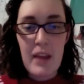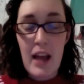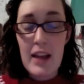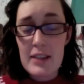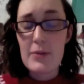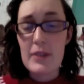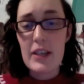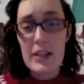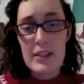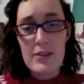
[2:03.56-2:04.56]
And it's really
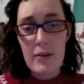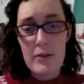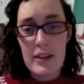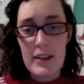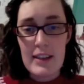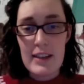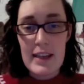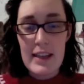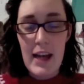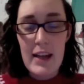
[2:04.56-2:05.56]
good, so I'm gonna link that